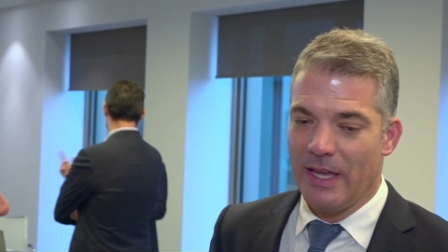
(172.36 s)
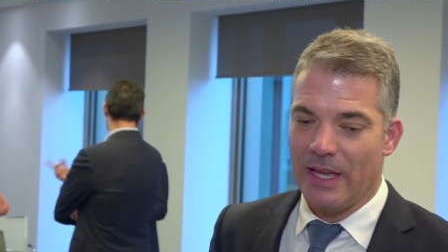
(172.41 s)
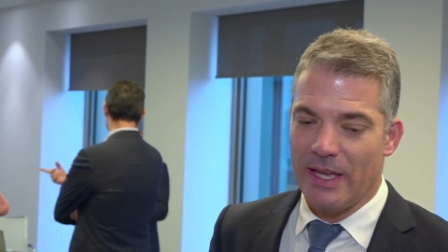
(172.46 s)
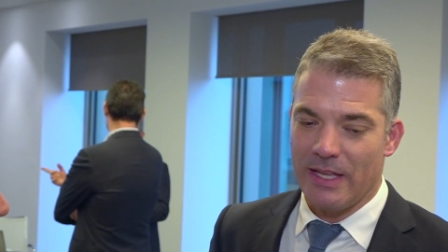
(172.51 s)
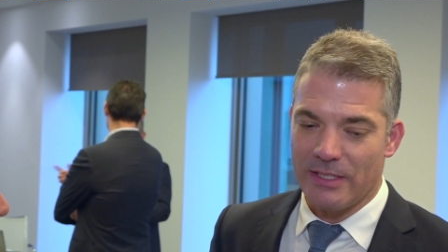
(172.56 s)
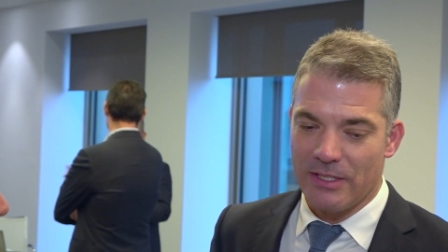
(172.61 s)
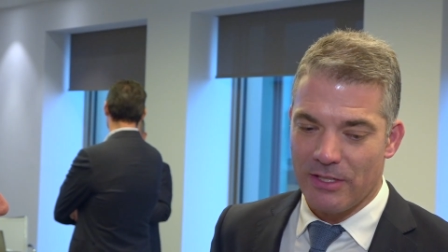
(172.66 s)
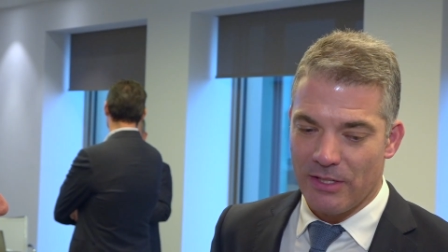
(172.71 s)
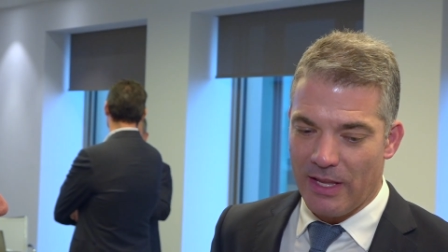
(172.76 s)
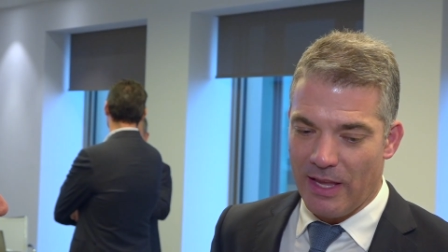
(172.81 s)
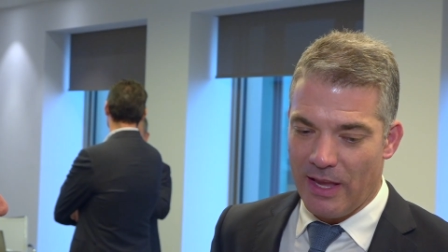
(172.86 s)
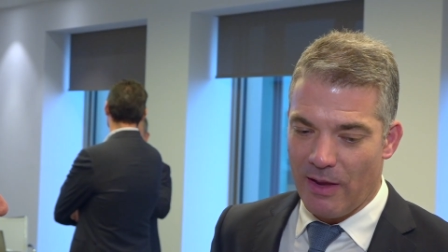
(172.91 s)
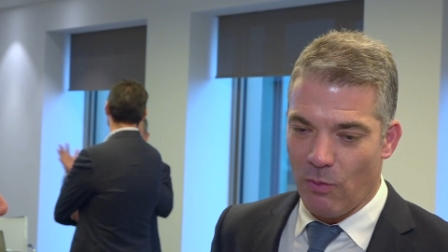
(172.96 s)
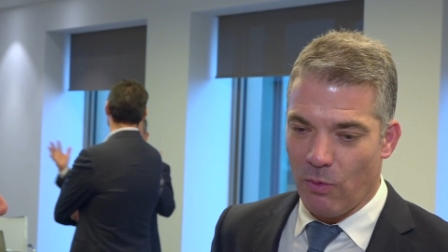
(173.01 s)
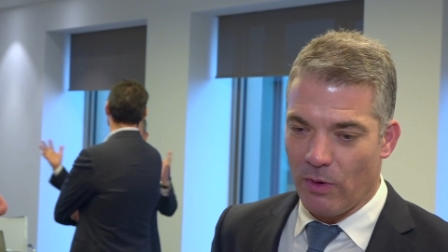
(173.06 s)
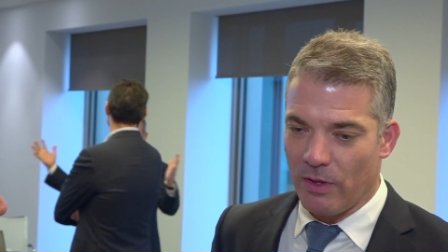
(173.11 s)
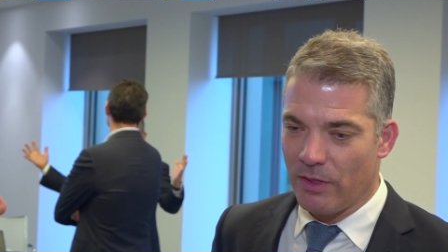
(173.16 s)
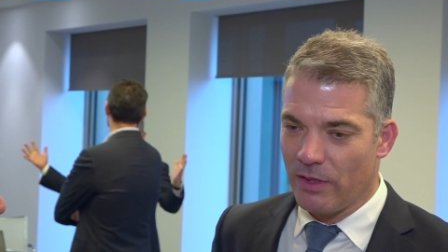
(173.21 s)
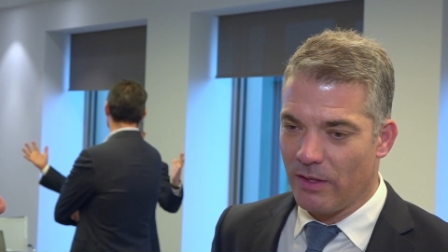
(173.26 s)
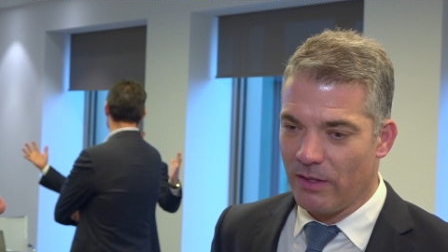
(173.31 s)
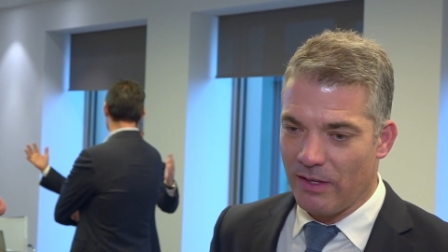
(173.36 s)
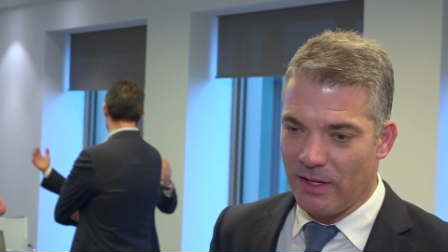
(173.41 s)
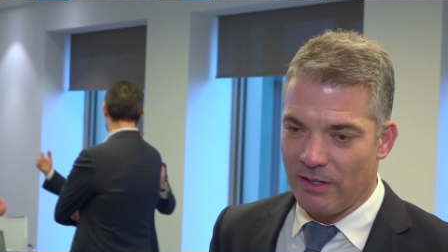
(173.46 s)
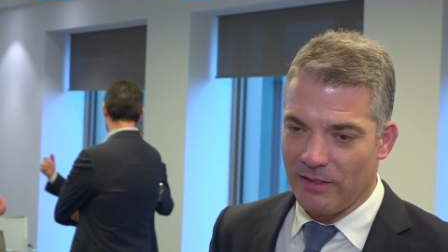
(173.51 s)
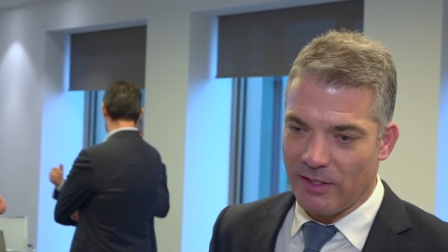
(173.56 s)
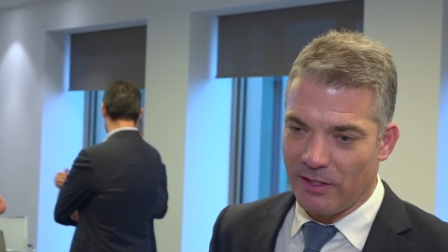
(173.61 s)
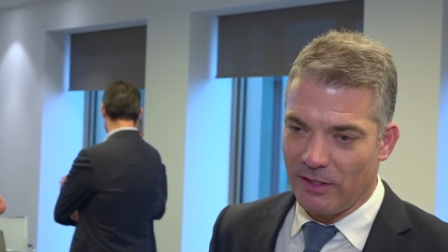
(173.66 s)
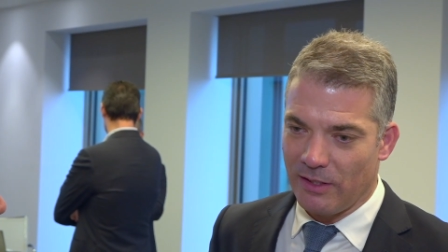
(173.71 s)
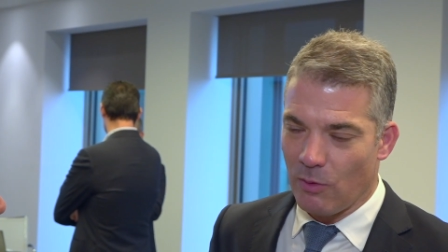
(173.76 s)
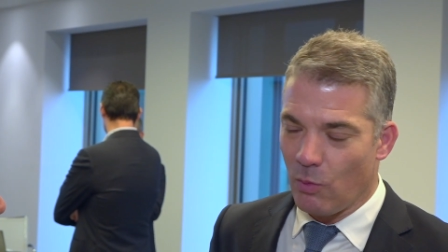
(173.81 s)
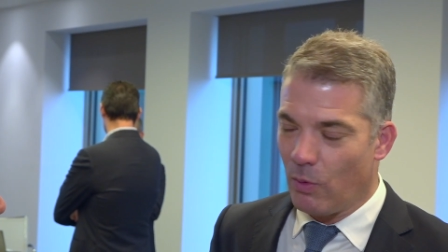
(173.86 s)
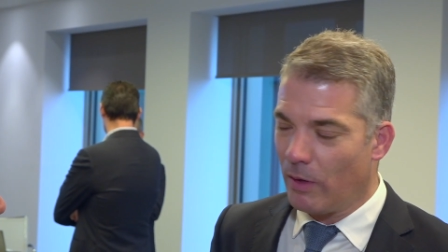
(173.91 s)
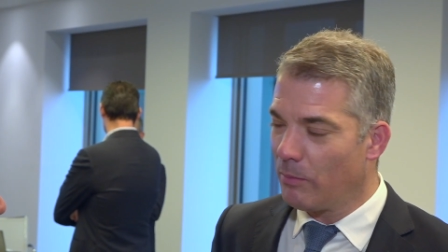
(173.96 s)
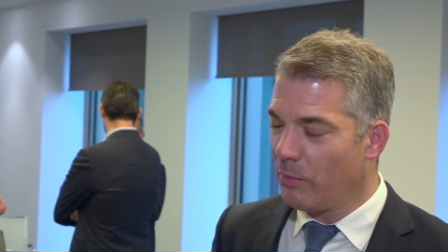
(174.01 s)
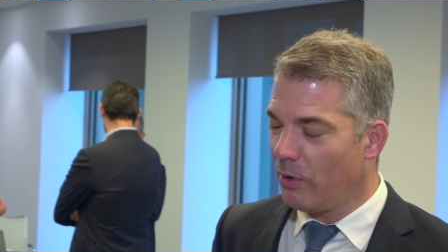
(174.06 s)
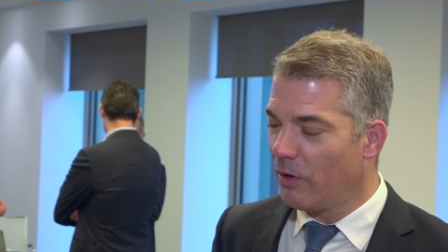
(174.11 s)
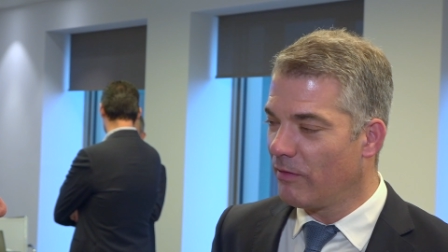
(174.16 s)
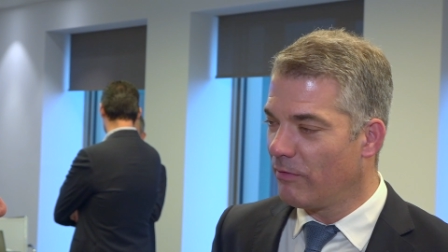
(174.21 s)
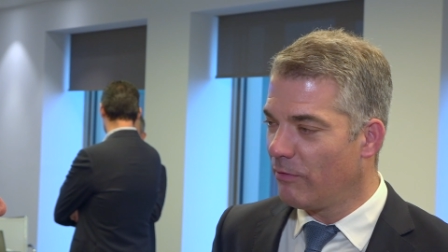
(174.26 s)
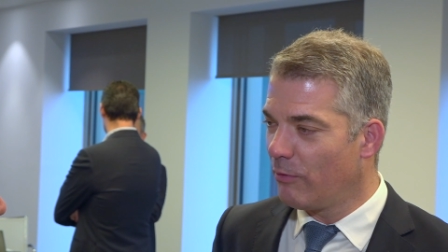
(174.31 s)
and today with nearly
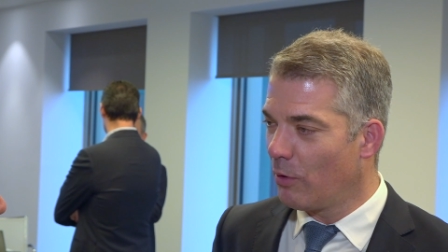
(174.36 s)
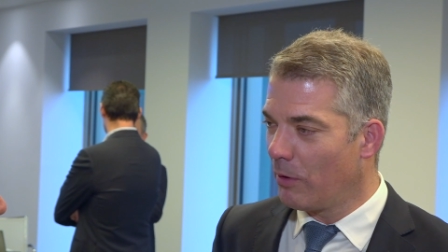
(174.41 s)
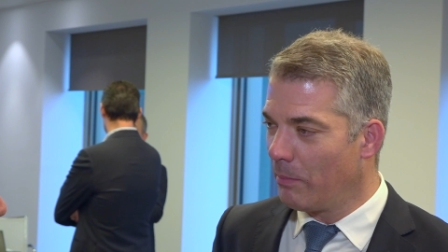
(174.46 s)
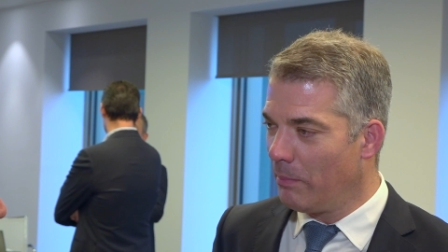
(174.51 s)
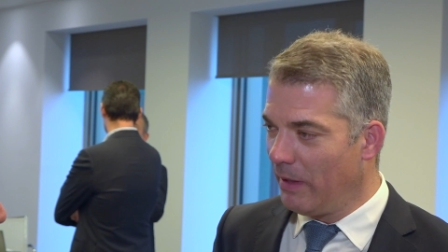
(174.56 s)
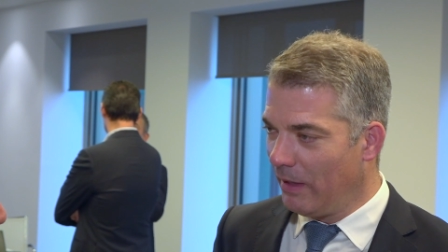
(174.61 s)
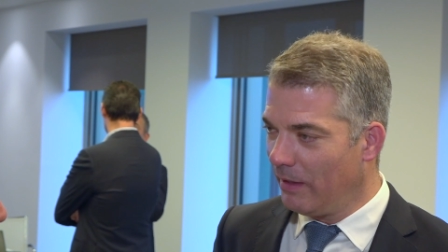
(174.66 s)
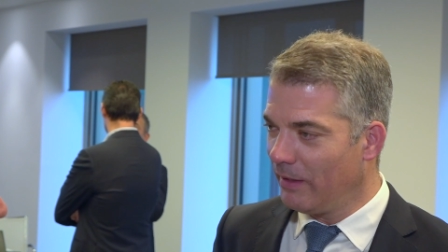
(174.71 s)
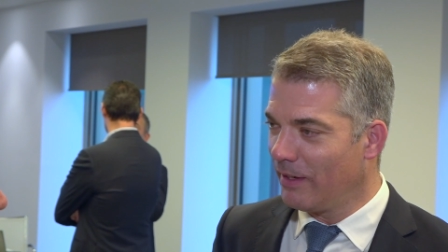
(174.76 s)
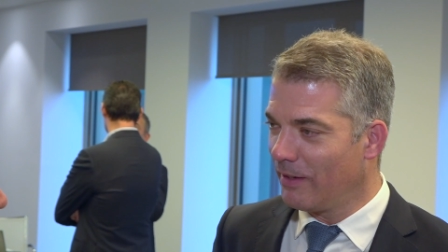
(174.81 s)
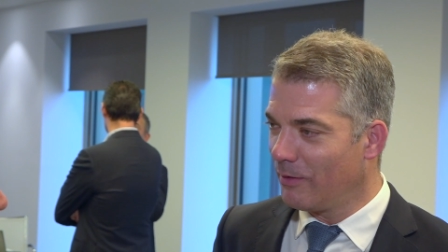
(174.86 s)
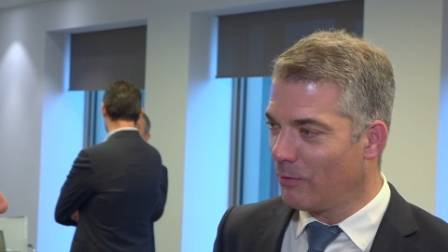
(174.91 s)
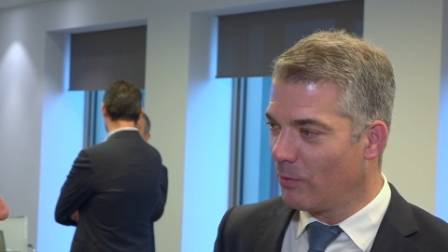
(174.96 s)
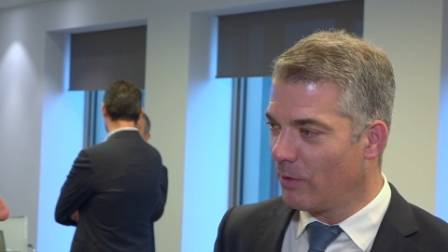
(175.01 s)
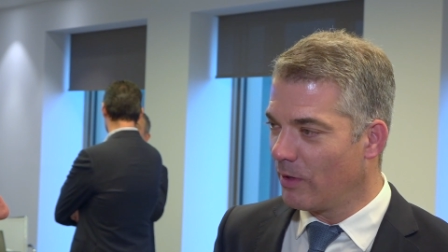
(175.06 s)
1.4 billion,